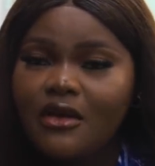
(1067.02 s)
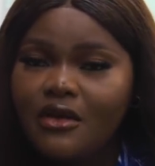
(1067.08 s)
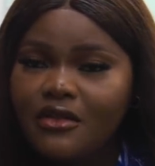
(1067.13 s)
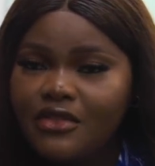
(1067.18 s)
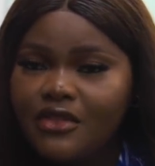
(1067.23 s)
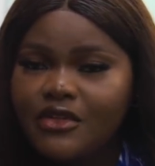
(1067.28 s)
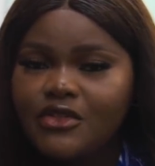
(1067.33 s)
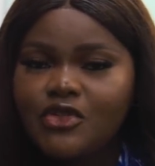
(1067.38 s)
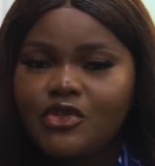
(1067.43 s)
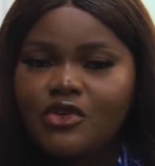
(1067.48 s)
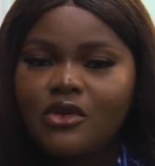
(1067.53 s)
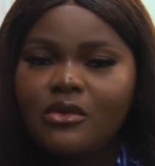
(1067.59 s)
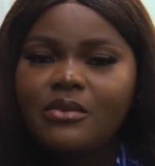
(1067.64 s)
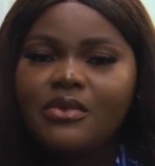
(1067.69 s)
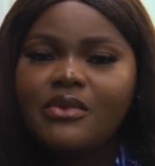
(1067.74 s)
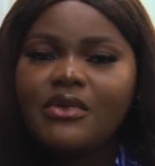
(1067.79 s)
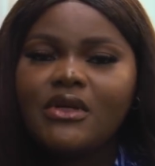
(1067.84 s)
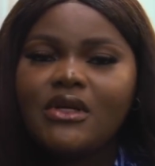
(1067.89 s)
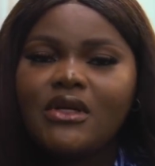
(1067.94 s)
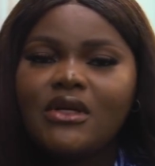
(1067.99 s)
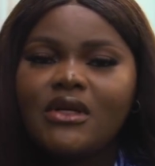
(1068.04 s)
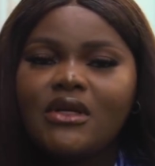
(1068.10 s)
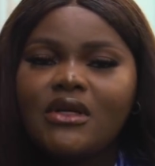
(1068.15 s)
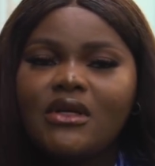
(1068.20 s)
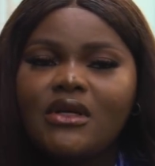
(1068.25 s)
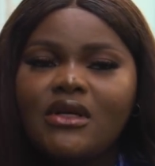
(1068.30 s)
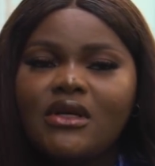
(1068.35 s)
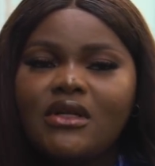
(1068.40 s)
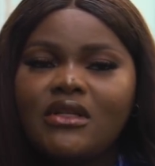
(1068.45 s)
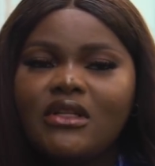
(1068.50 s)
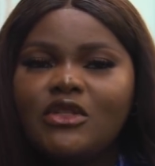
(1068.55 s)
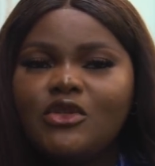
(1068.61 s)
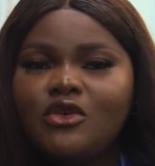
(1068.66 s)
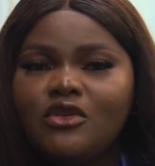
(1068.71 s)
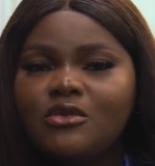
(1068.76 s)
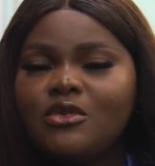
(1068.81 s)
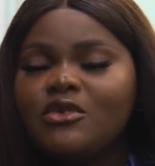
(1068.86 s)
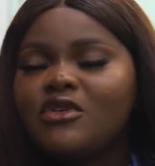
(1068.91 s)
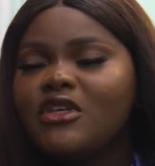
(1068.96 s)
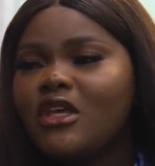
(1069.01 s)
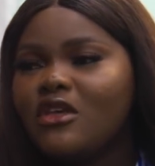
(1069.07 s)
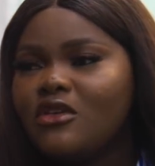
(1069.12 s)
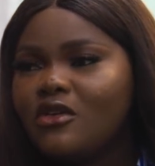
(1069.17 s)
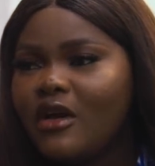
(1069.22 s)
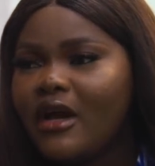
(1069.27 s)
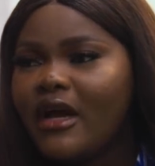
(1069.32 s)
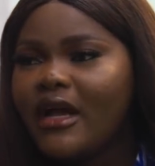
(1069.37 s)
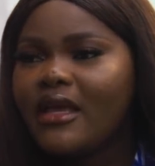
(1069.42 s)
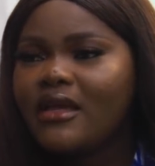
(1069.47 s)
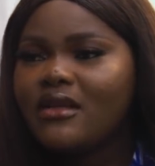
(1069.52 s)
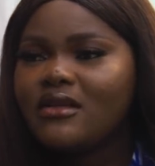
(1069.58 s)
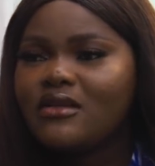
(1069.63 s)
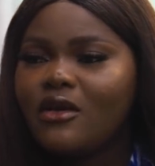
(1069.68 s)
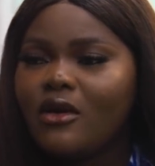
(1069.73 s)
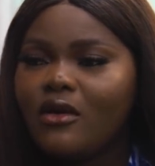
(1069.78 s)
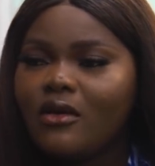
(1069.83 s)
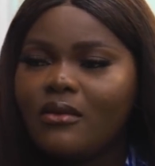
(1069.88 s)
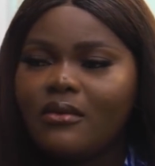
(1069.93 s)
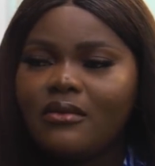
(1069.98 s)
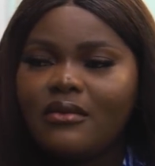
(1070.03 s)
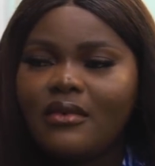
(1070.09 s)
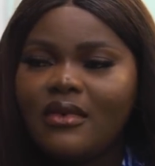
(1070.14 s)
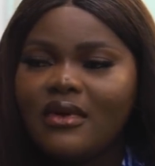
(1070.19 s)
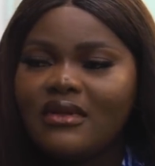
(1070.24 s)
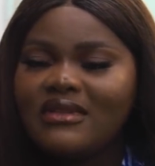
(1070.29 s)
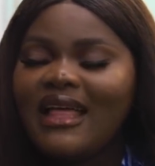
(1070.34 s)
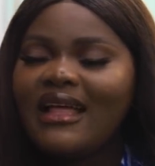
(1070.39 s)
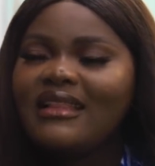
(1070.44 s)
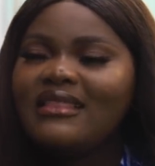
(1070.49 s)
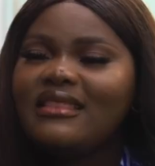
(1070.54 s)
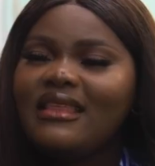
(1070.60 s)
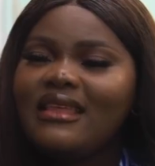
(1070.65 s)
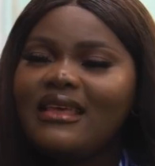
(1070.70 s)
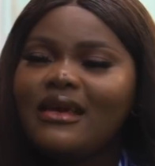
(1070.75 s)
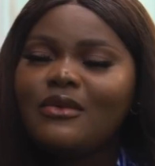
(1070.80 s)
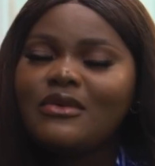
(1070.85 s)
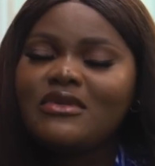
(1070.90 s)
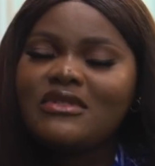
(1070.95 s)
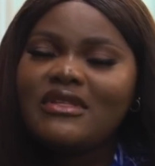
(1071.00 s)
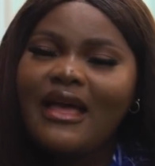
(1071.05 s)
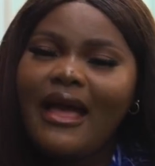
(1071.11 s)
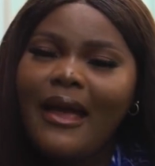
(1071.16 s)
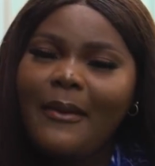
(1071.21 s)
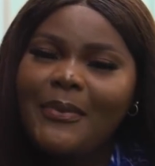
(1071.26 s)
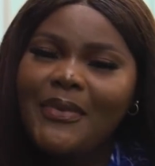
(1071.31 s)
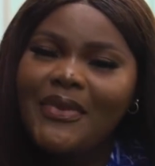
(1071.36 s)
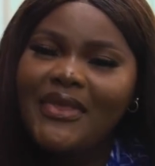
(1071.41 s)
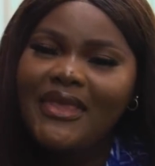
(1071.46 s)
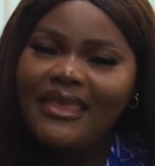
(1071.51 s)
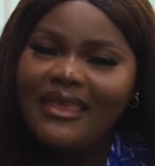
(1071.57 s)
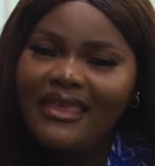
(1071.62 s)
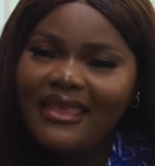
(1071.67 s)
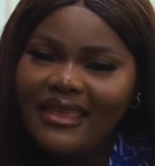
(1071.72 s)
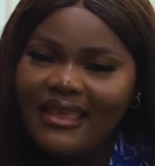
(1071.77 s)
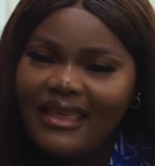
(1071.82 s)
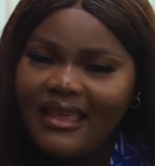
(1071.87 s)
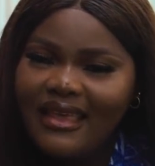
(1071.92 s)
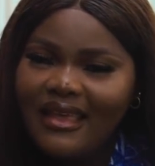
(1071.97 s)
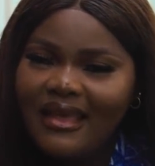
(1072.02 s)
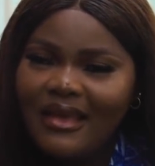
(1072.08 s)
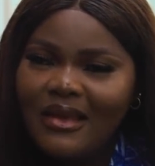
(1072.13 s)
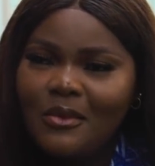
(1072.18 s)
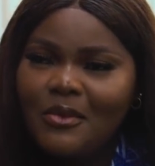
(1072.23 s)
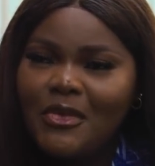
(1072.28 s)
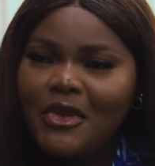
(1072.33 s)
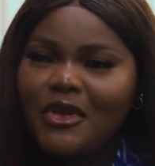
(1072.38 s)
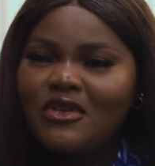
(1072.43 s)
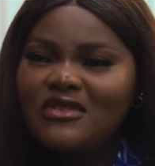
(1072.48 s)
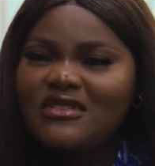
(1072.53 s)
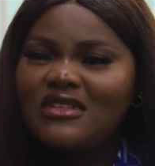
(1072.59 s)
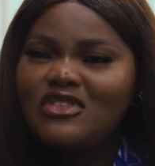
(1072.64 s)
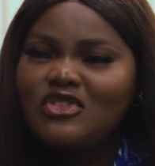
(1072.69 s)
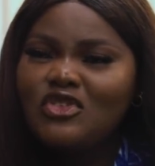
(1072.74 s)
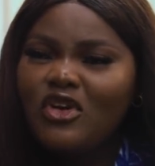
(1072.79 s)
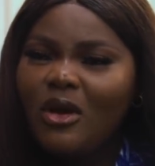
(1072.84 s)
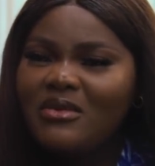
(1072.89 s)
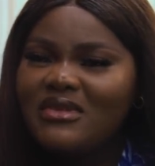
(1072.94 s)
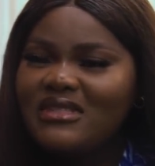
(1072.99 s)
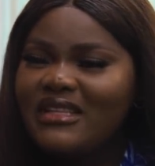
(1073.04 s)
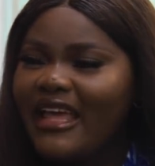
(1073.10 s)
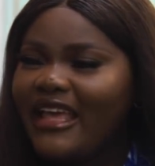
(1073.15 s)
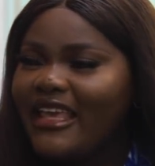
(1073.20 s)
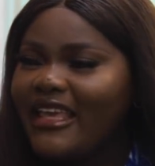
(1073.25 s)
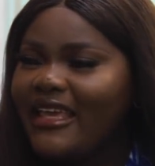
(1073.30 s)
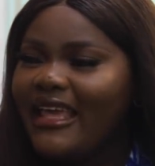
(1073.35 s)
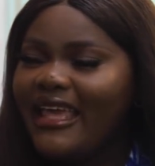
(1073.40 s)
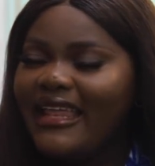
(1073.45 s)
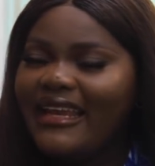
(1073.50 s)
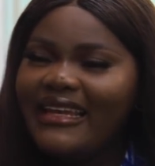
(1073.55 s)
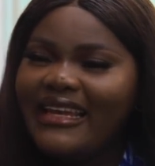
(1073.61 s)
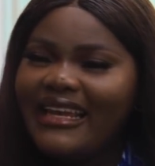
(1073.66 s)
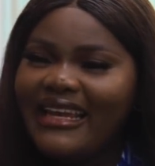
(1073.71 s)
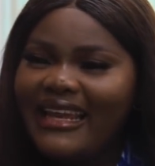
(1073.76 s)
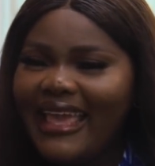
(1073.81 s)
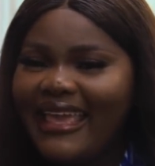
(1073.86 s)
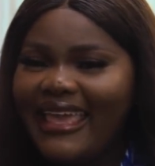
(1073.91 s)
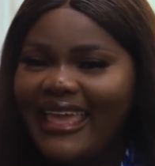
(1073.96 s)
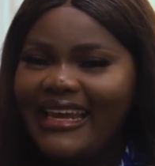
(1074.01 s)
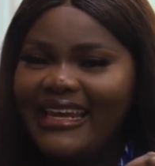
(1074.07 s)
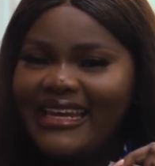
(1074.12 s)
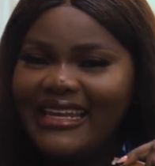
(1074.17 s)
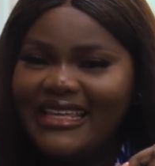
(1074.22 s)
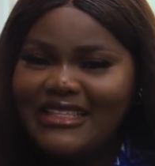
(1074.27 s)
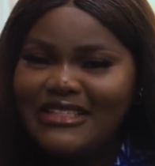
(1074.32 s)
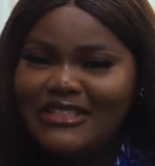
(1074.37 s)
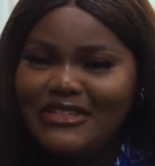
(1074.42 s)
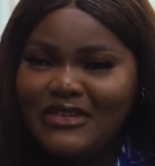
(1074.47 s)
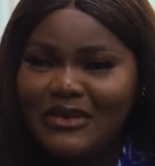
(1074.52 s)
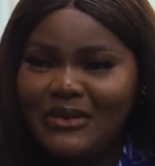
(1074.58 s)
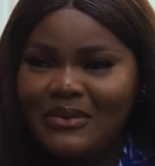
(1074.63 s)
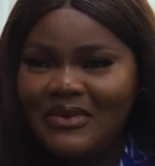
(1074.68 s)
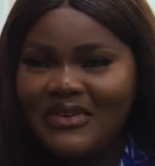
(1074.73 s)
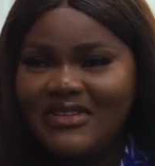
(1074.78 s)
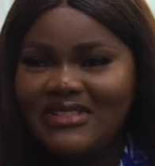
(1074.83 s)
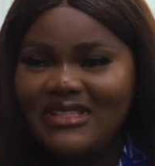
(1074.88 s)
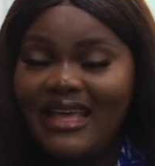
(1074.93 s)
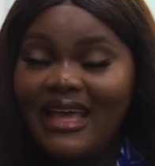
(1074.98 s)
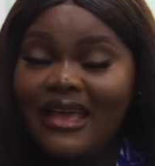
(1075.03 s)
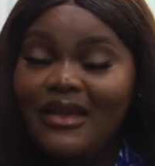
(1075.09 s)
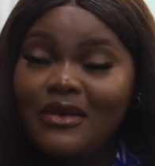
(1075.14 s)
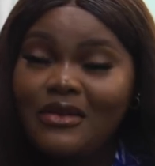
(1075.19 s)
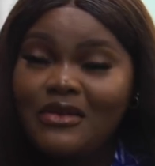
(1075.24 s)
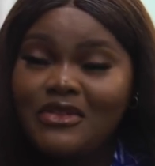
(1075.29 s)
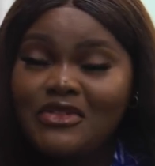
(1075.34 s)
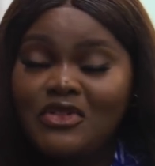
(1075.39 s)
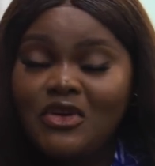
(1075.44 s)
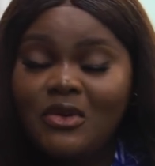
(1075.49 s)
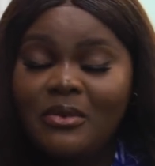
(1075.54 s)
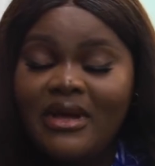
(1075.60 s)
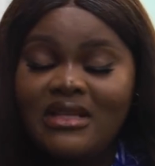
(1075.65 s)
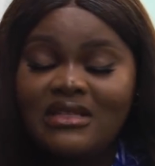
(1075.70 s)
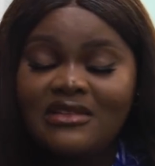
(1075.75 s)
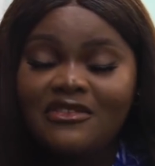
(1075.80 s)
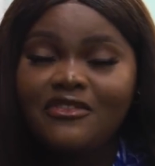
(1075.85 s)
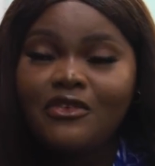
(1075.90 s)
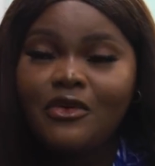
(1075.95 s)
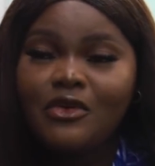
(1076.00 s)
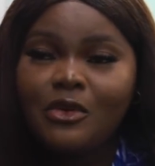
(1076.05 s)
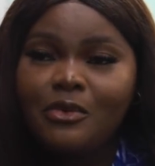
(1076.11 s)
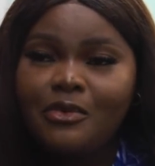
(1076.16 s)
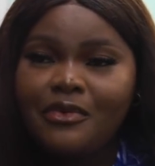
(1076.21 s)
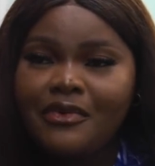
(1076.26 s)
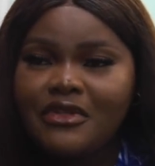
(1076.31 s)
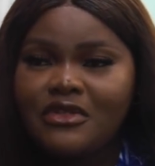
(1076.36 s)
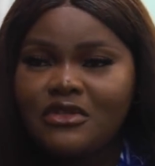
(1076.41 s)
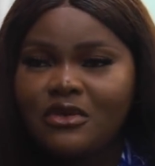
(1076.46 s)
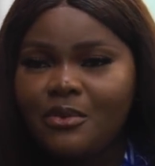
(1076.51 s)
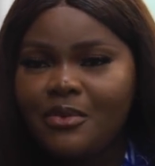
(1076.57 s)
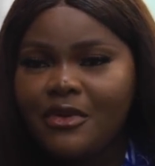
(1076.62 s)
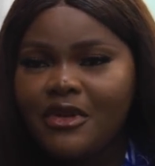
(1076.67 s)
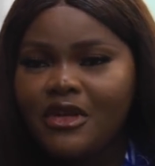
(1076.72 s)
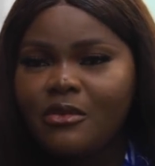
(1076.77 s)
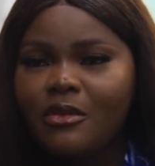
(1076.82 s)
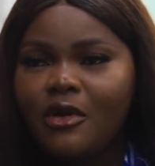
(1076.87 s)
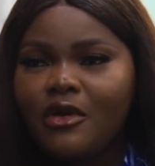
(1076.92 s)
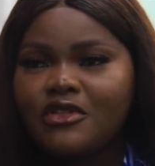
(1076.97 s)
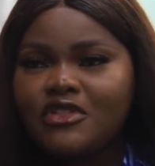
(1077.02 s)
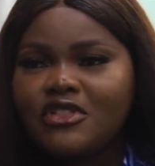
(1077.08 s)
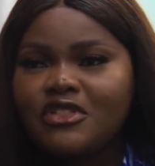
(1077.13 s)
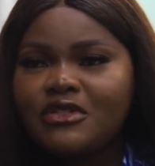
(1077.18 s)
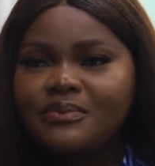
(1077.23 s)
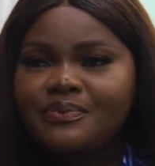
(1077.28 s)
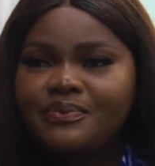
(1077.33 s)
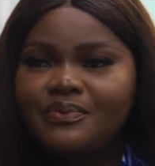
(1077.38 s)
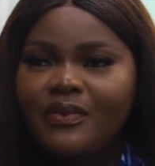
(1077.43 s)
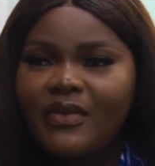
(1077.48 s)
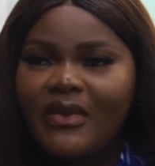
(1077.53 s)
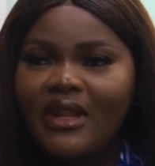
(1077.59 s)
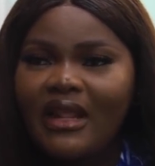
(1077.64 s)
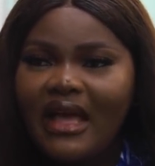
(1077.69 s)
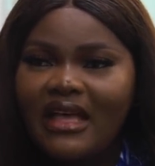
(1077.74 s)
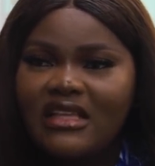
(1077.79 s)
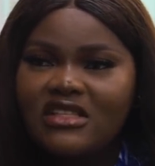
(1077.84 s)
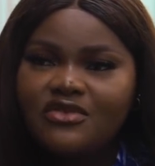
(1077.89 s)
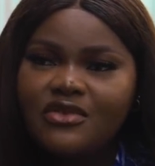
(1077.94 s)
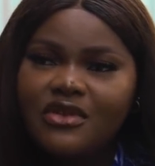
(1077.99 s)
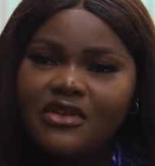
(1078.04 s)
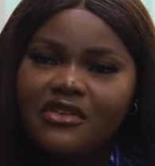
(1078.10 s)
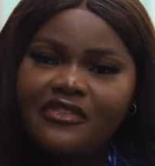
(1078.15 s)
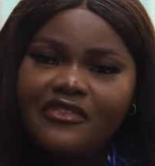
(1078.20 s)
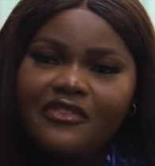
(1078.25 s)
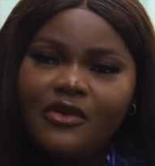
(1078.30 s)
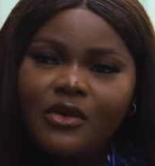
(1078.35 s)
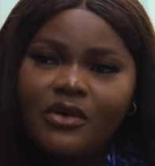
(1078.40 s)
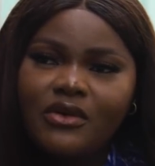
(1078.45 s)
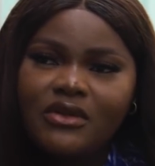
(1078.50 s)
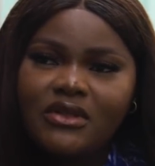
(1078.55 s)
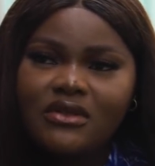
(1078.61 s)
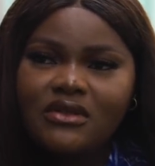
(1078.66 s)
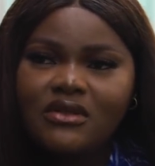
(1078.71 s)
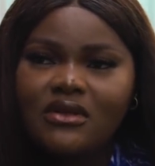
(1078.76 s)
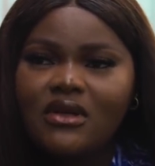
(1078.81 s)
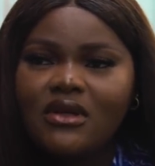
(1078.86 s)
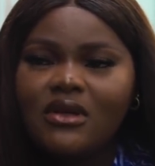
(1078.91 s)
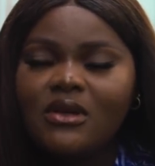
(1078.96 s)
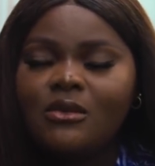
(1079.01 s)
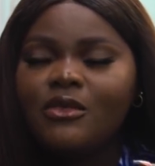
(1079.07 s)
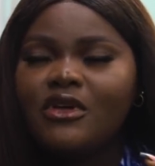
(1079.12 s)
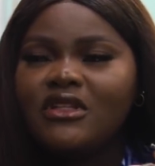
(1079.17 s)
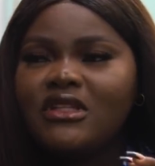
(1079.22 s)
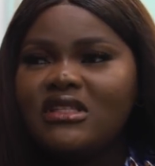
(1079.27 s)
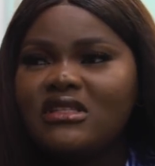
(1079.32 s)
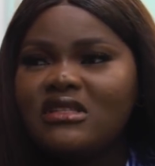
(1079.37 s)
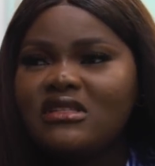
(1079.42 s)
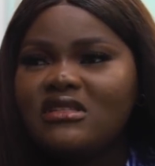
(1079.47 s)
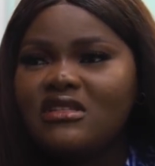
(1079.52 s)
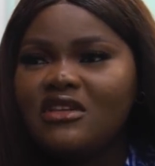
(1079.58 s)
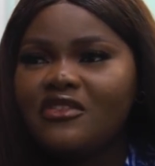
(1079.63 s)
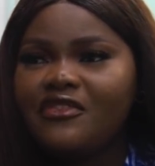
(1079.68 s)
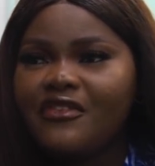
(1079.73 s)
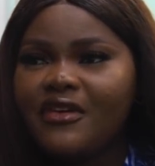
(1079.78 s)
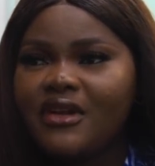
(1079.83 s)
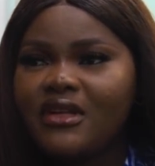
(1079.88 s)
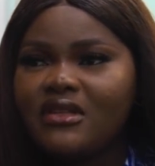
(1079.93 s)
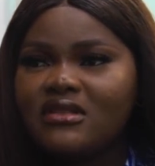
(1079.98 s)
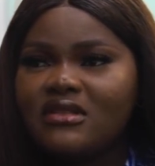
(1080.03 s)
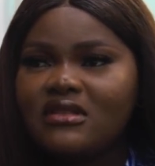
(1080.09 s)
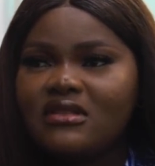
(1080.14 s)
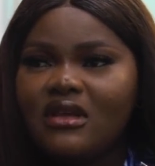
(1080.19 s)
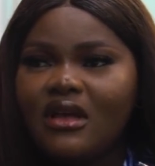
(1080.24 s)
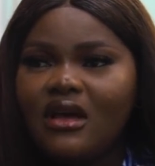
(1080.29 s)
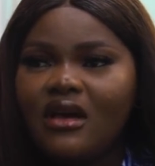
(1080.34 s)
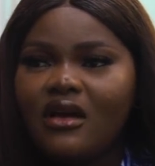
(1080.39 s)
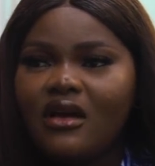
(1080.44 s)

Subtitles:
I got the job. They told me, okay, you're hired, come. That day I was happy. Because this job is like elite job, because I got a job as a phone operator, pretty much. Answering the phone, but this is different